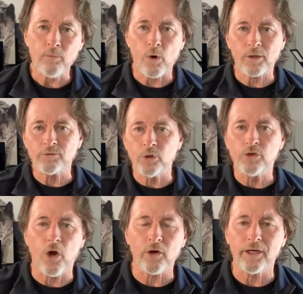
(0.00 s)
I walk up to
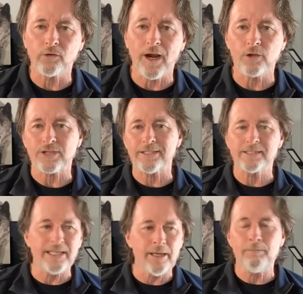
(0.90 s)
a dog, it growls, I
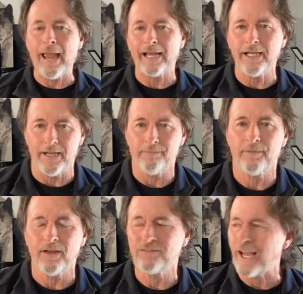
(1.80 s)
tend to back
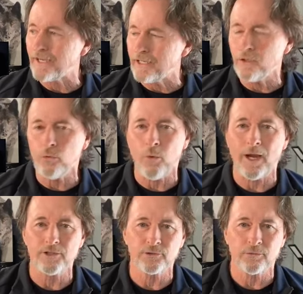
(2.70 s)
up. I've gotten a little
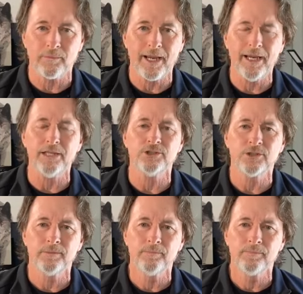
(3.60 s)
wiser with my
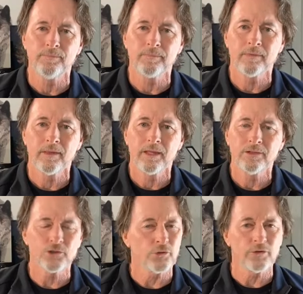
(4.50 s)
age.
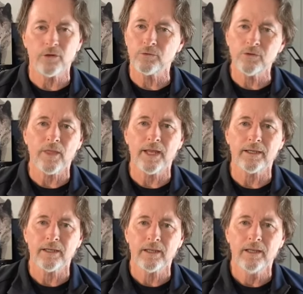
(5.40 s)
Children don't do
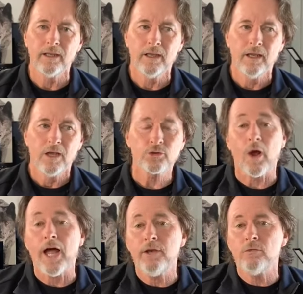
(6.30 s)
that.
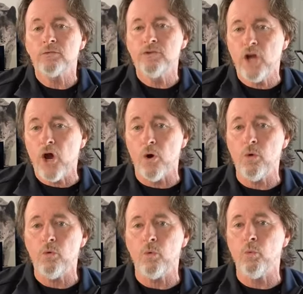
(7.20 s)
So I don't
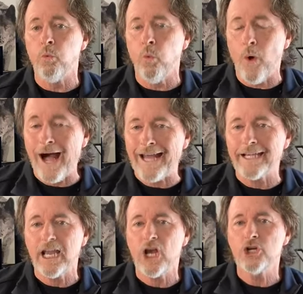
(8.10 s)
know
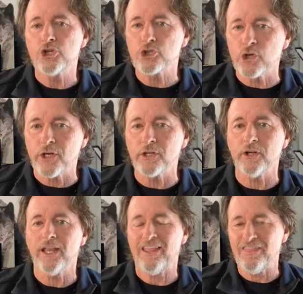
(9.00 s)
what
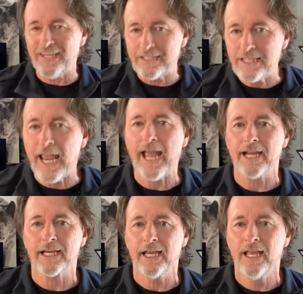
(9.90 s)
triggered the
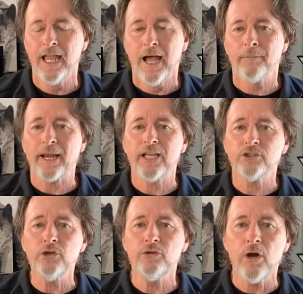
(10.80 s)
attack. But
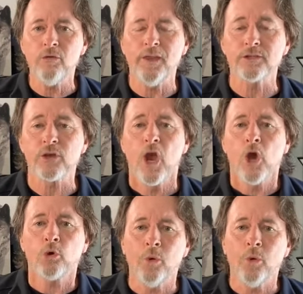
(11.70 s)
I do know this.